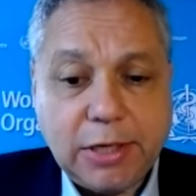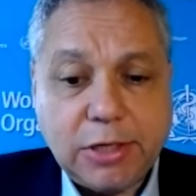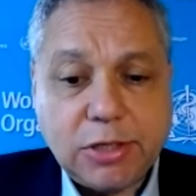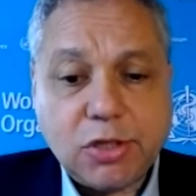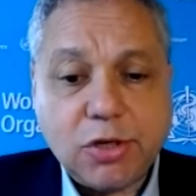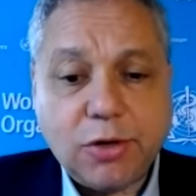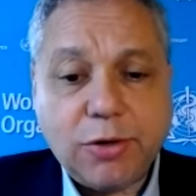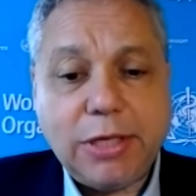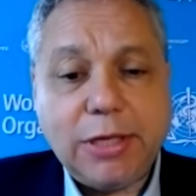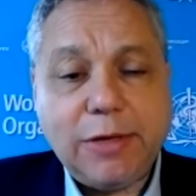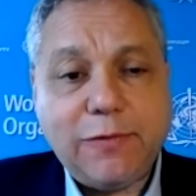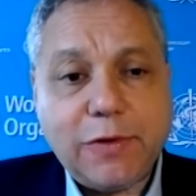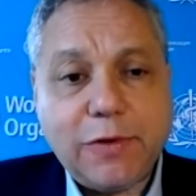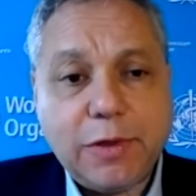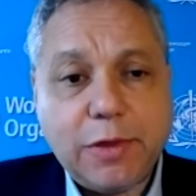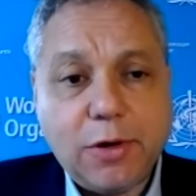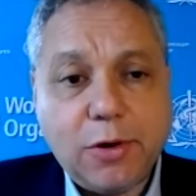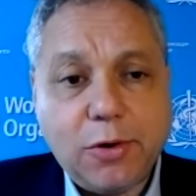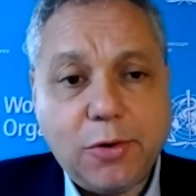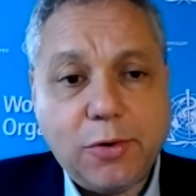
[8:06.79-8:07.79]
So
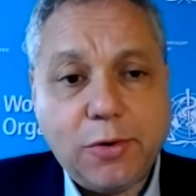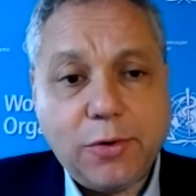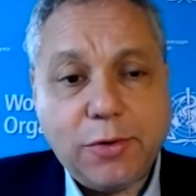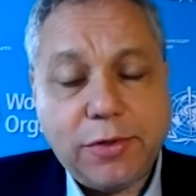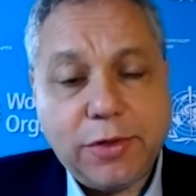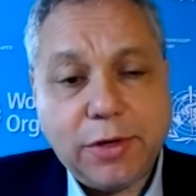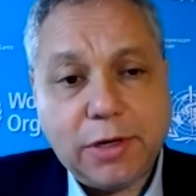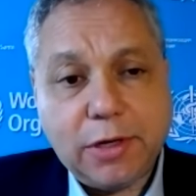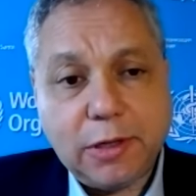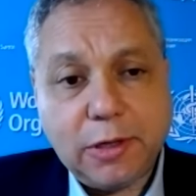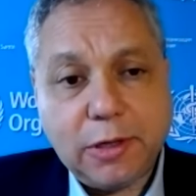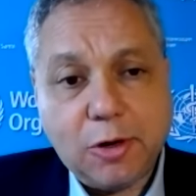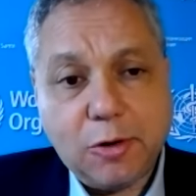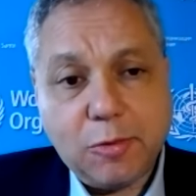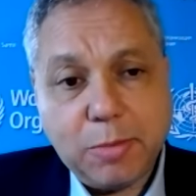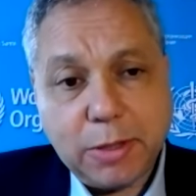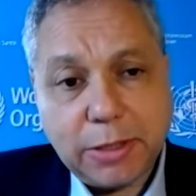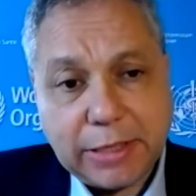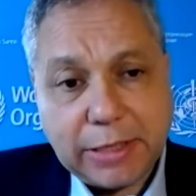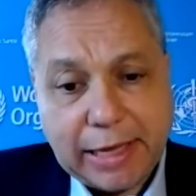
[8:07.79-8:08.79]
even though the
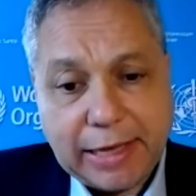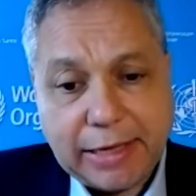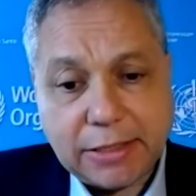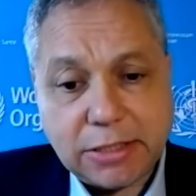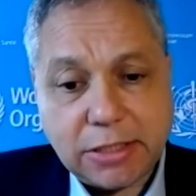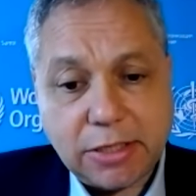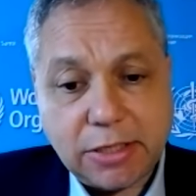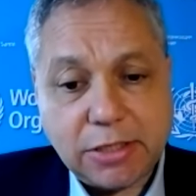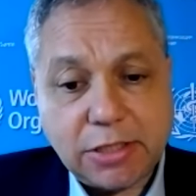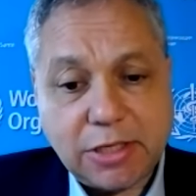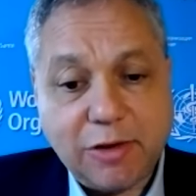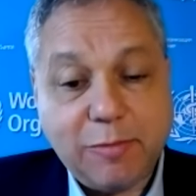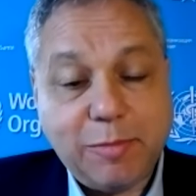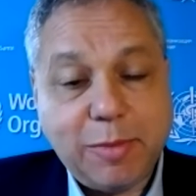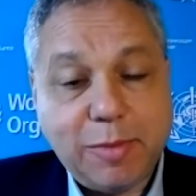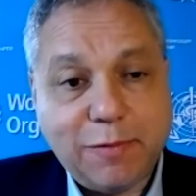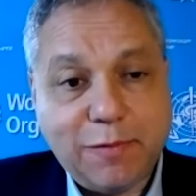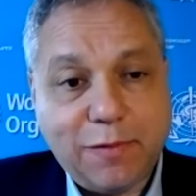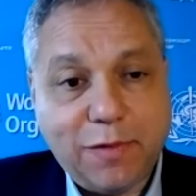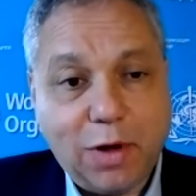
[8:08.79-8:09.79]
global cases have
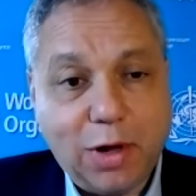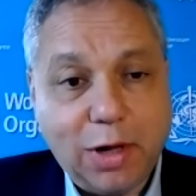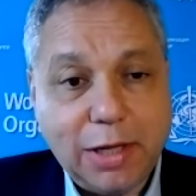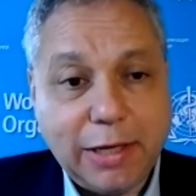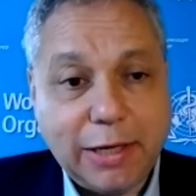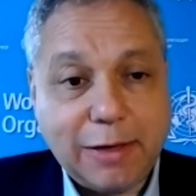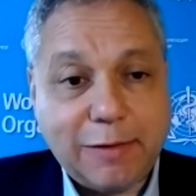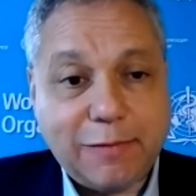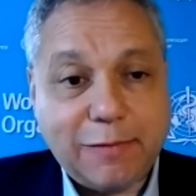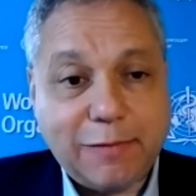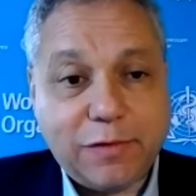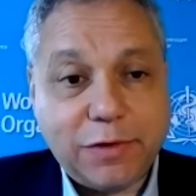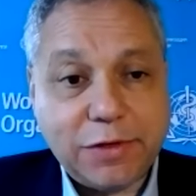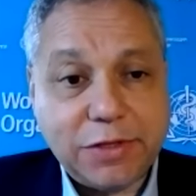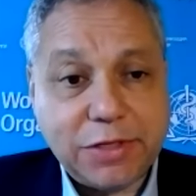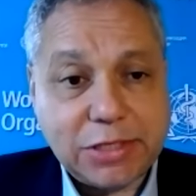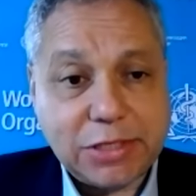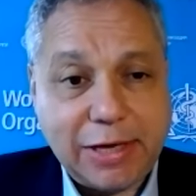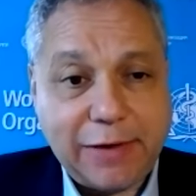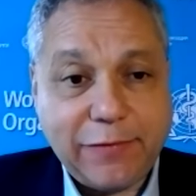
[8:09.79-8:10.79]
been falling for the
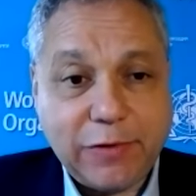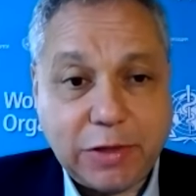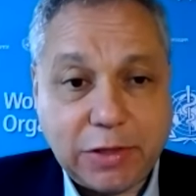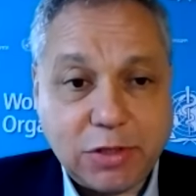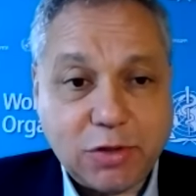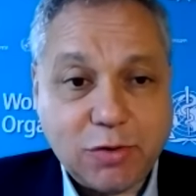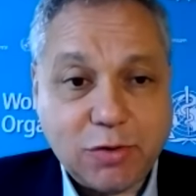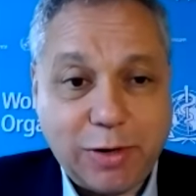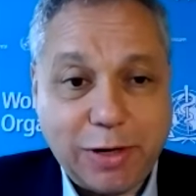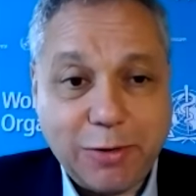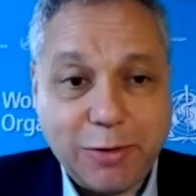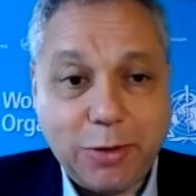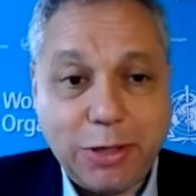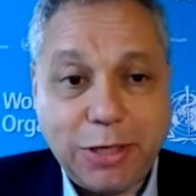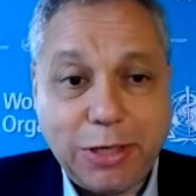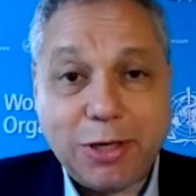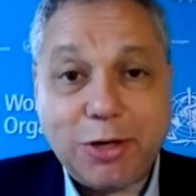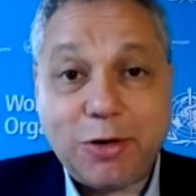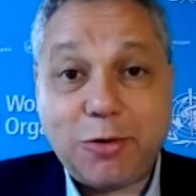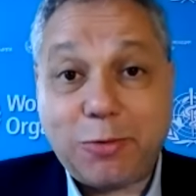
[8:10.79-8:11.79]
7th straight
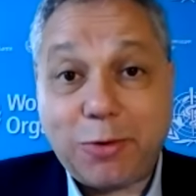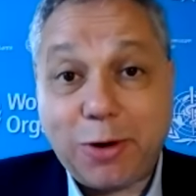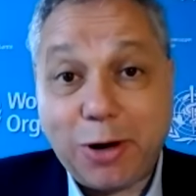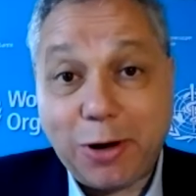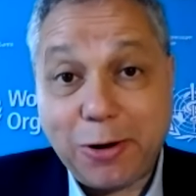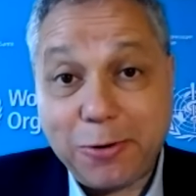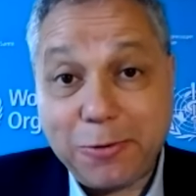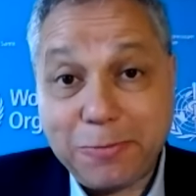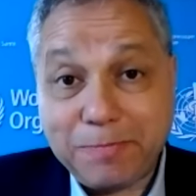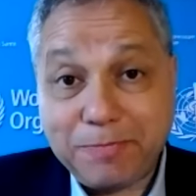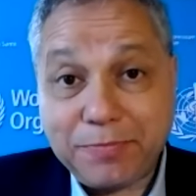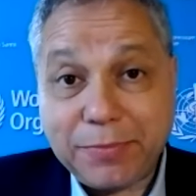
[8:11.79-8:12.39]
week in a row,